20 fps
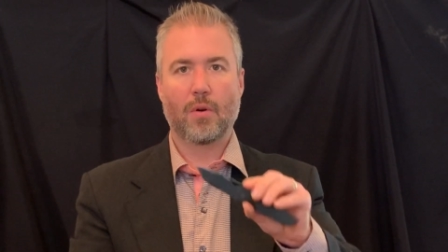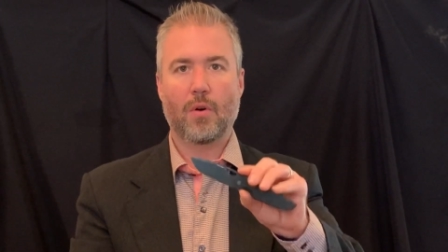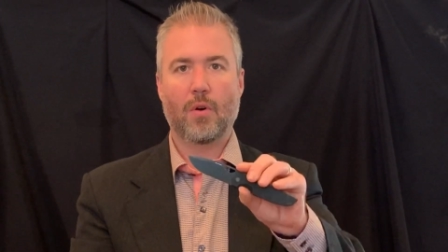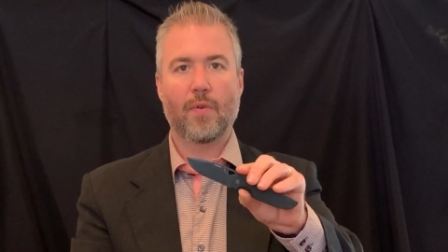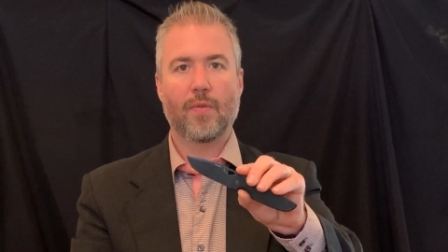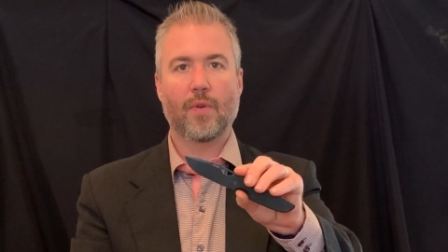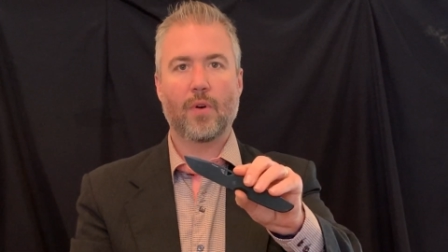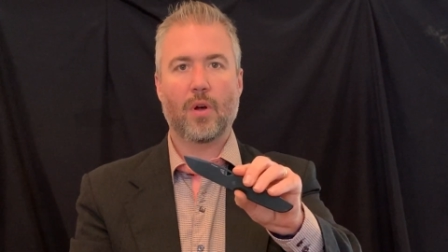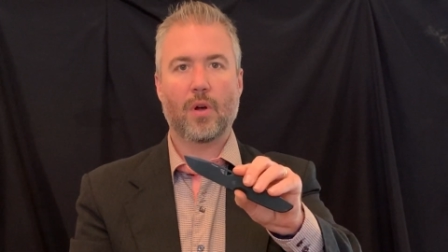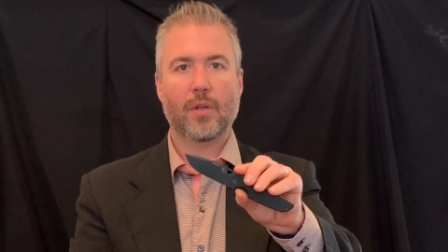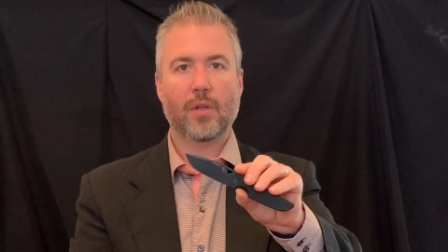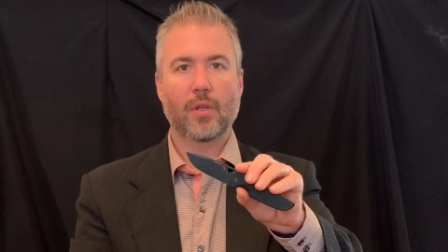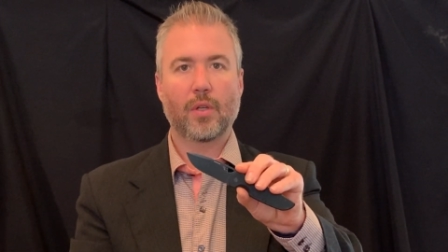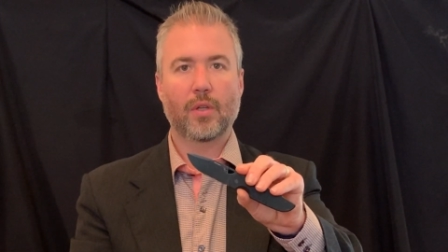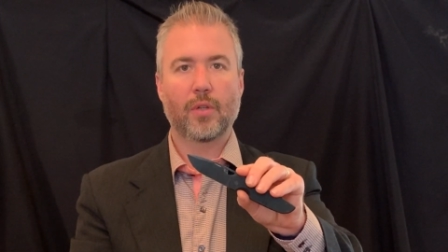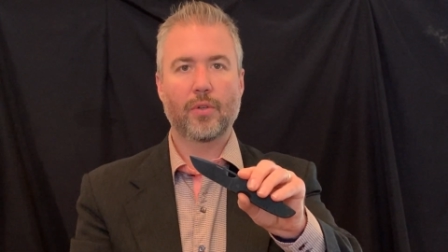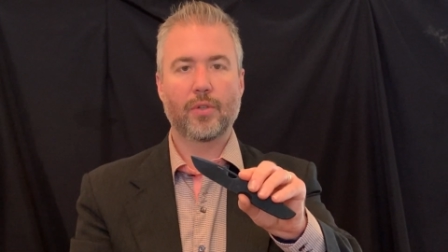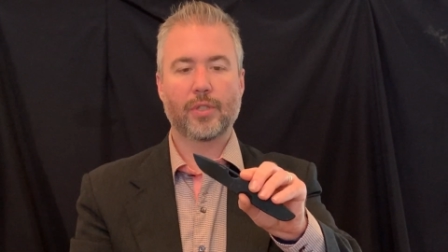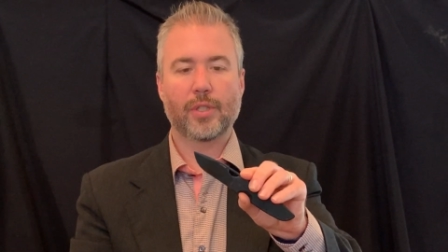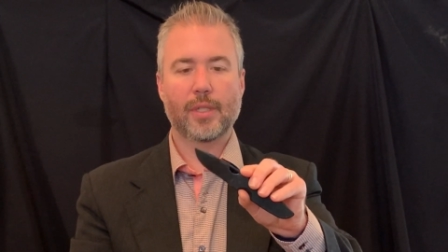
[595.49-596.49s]
Overall
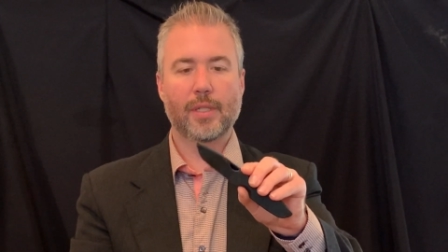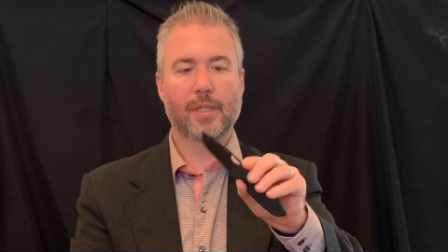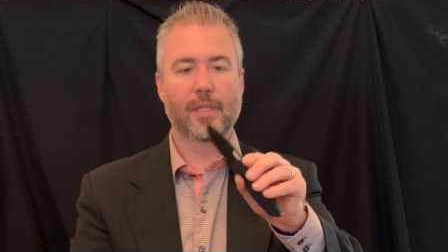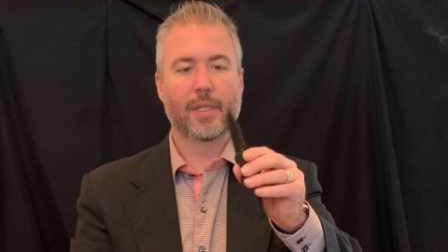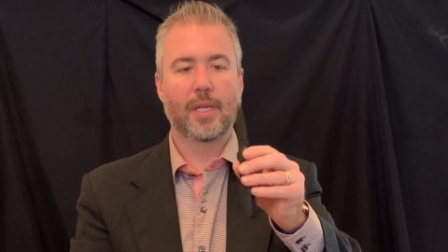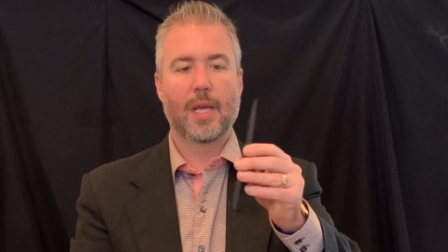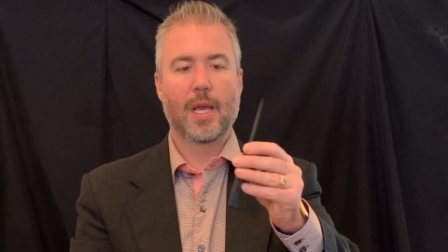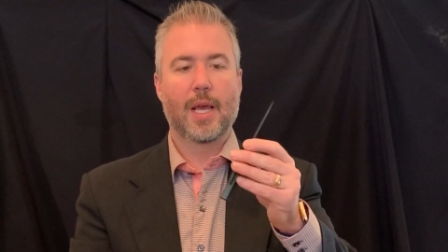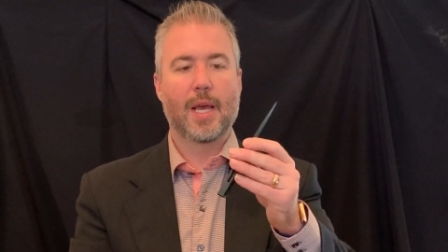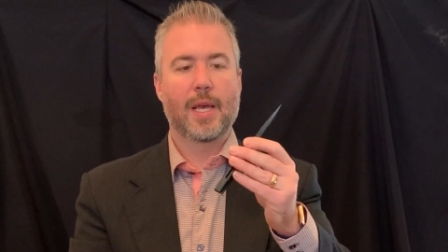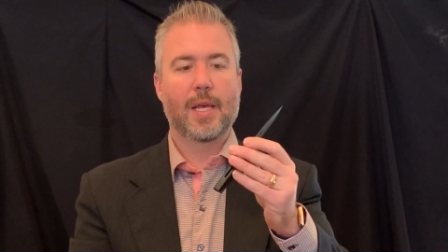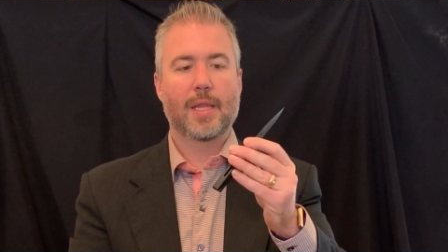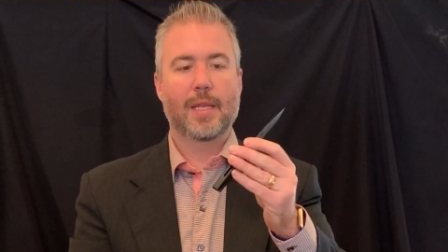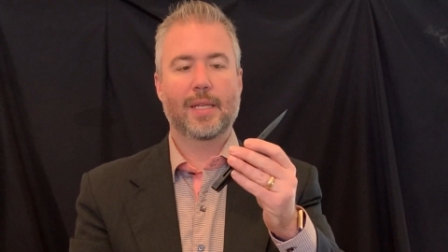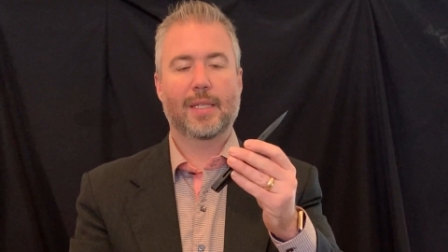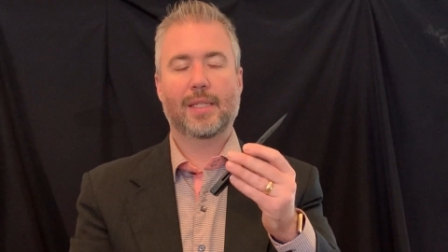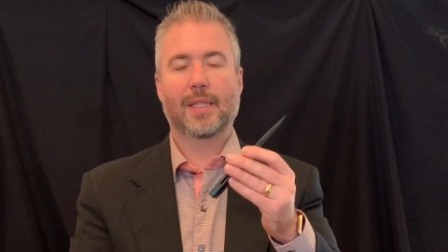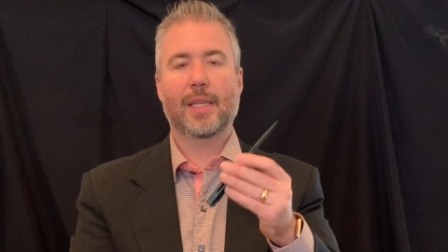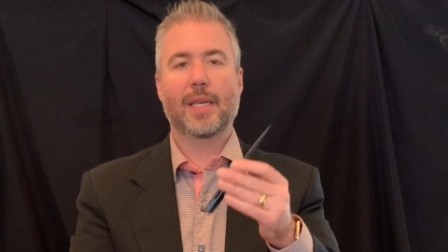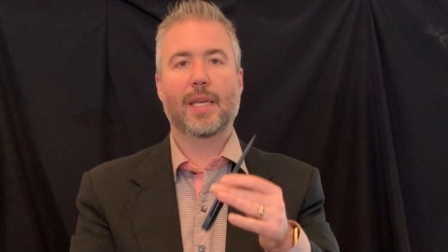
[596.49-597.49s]
conclusions,
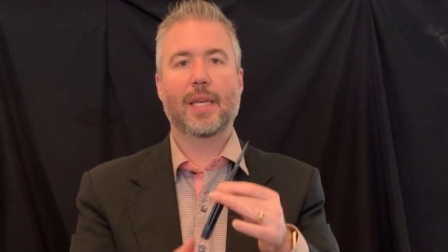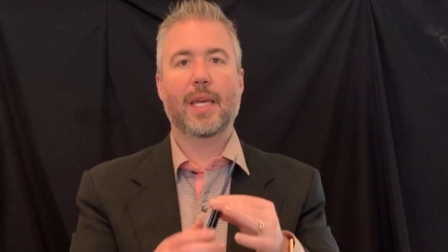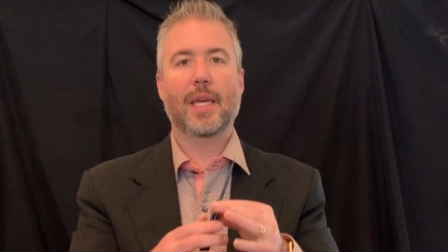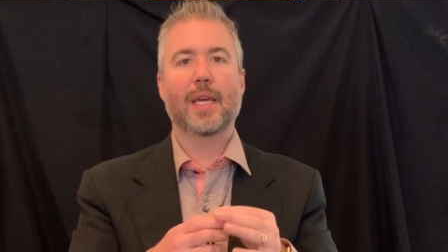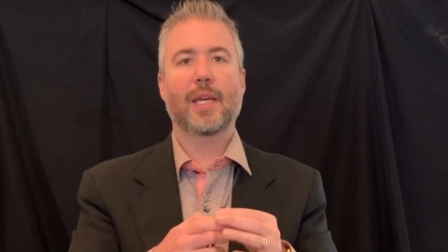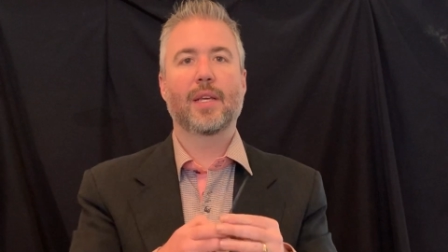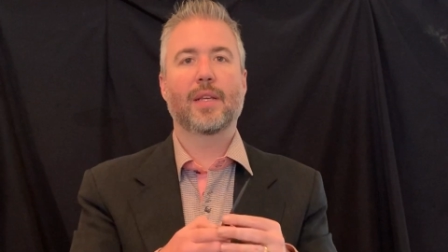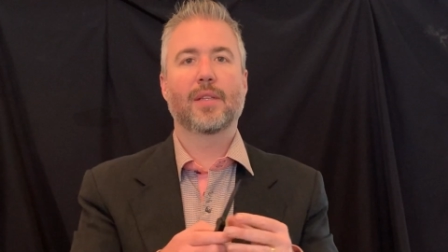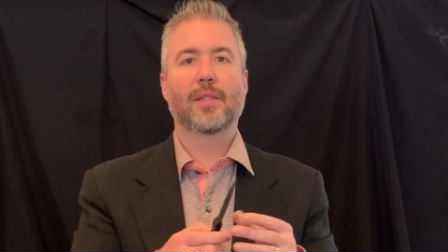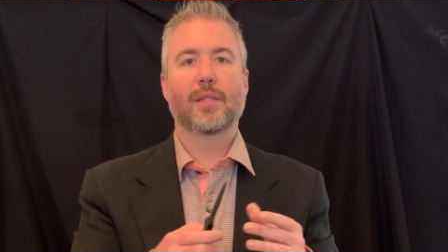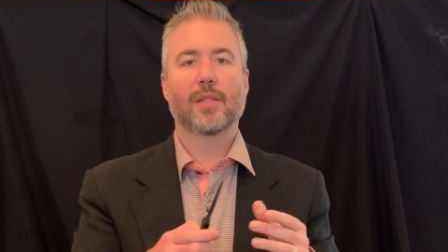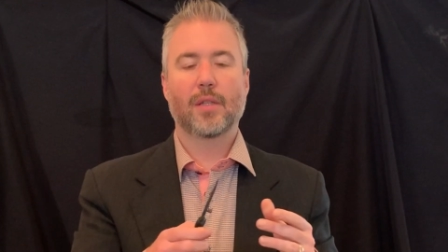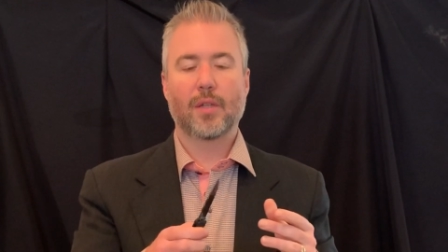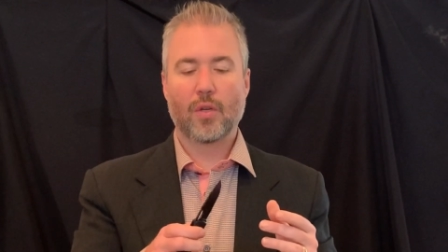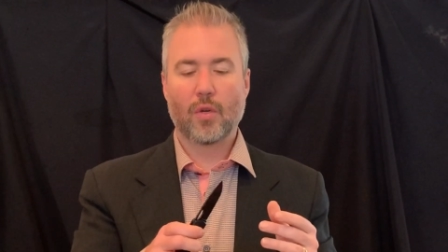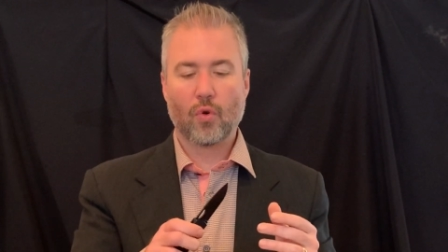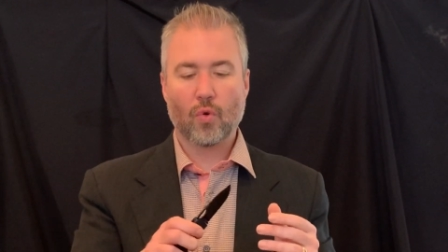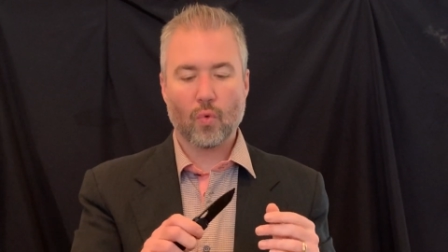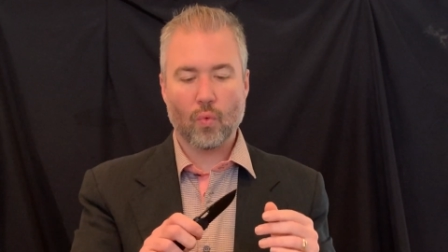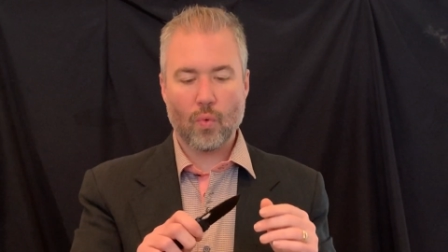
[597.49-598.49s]
this thing is
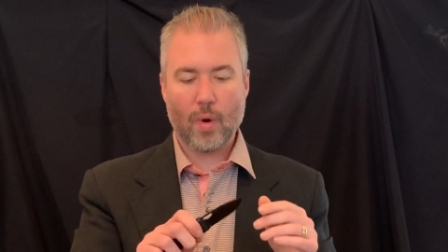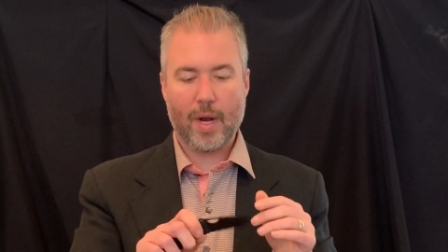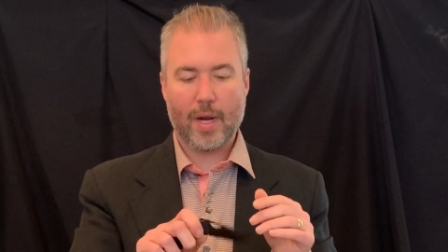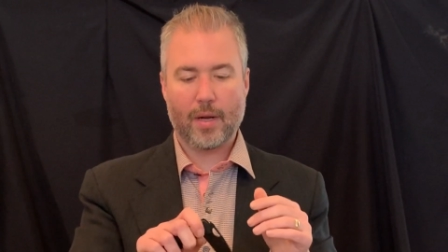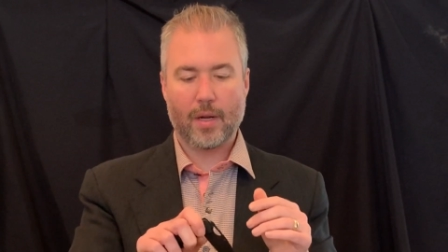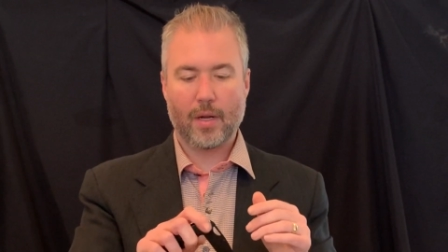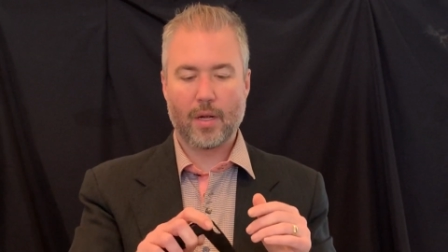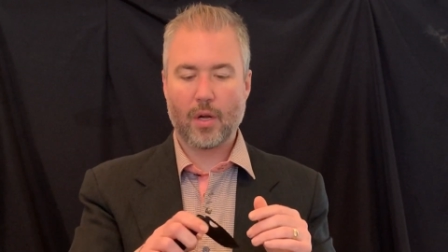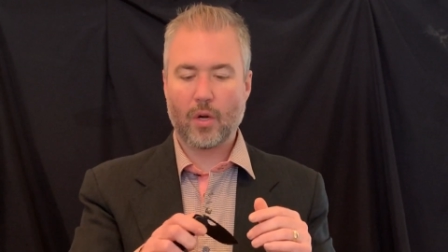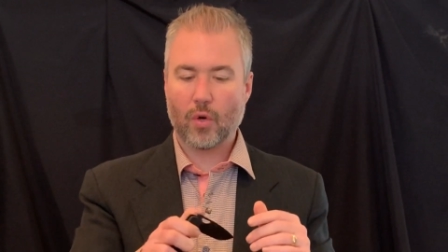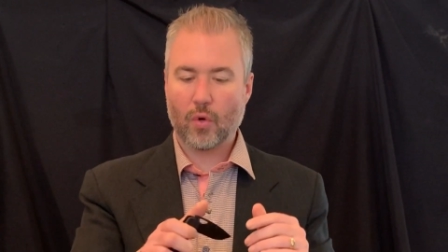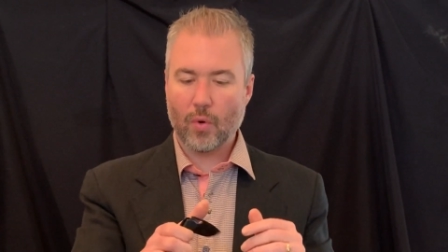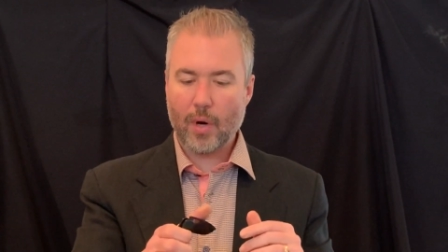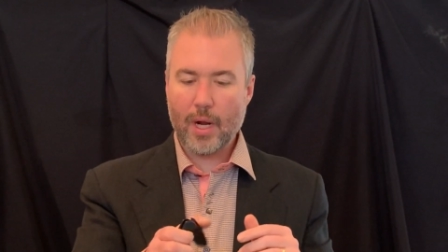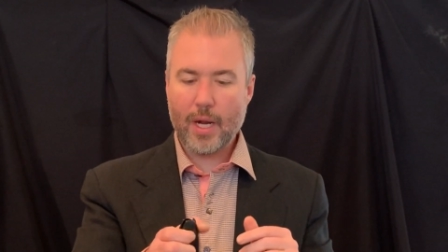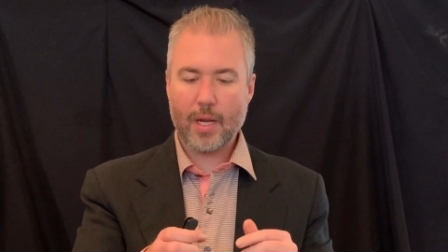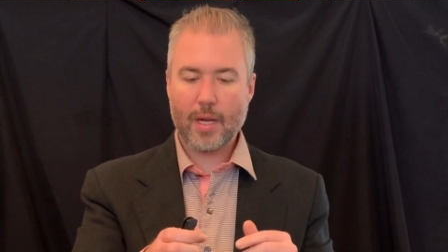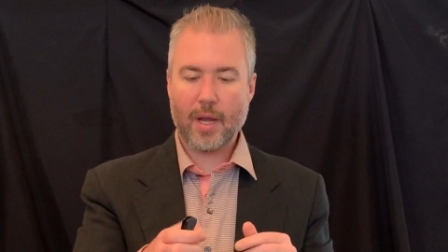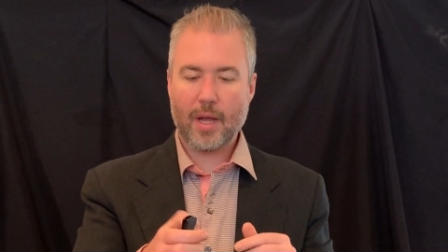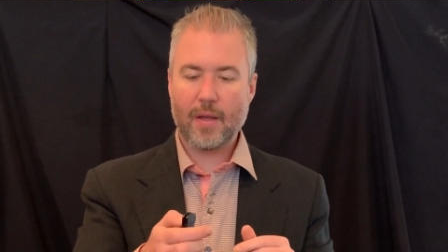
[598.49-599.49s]
great.
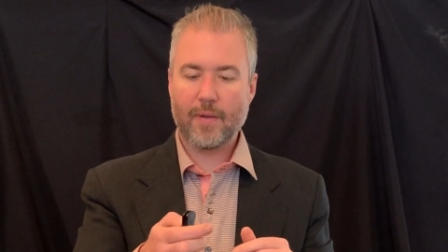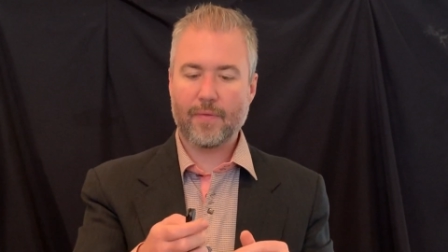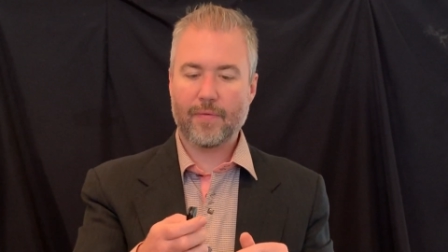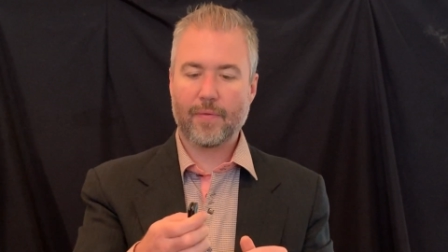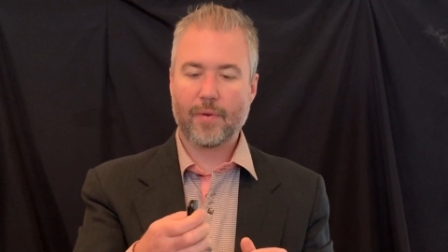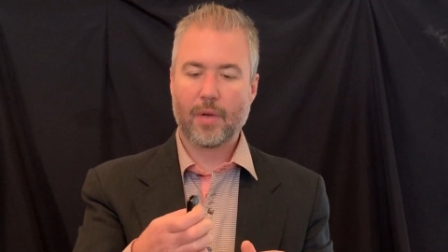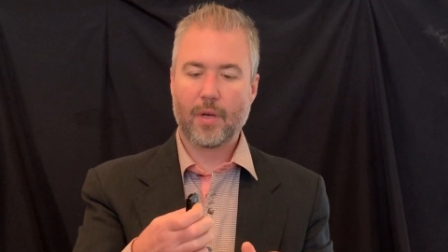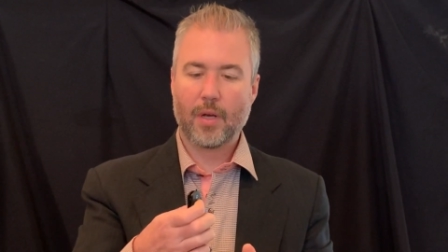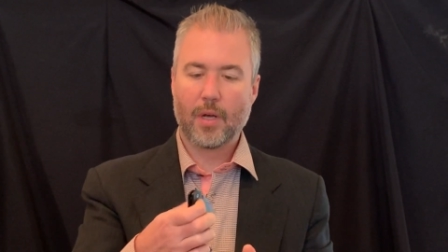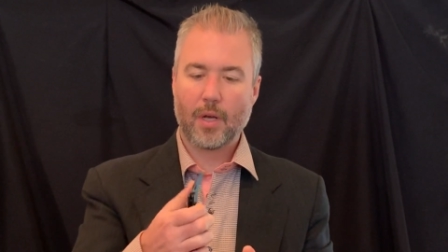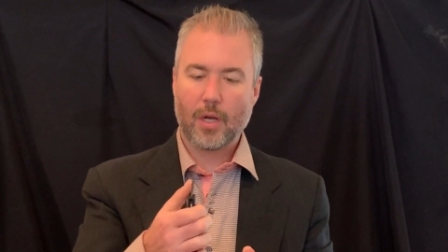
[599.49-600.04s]
Great knife.